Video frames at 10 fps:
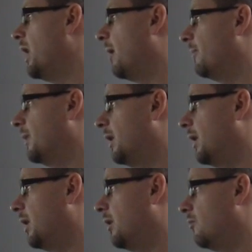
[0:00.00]

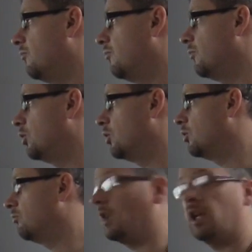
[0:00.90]
yeah,
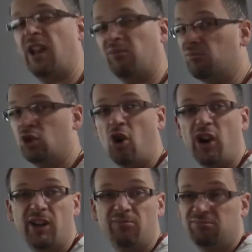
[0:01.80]
again,
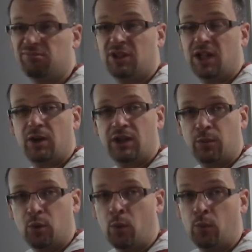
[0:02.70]
try it,
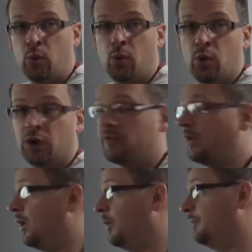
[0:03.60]
see what works
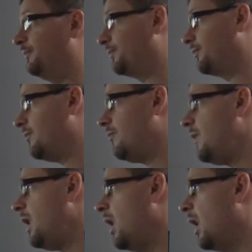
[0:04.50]
for you.
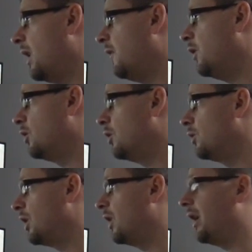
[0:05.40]
If you do
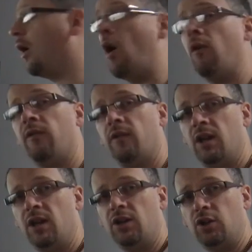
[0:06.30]
turn it off,
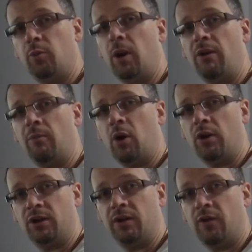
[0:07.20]
do bear in
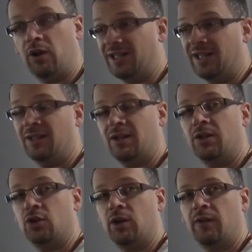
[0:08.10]
mind the device is going
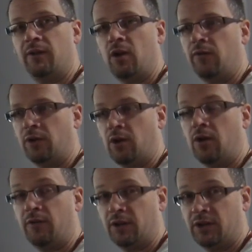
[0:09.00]
to drift over
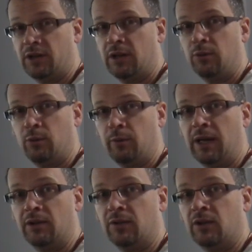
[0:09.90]
kind of considerable
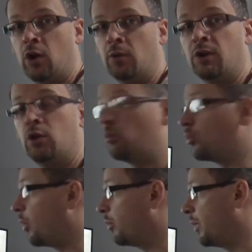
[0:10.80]
amounts of time, so you'll
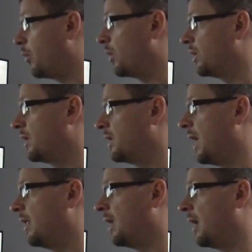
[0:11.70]
probably want to
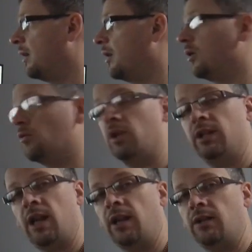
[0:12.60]
set that
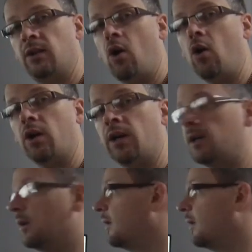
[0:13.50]
recenter hotkey.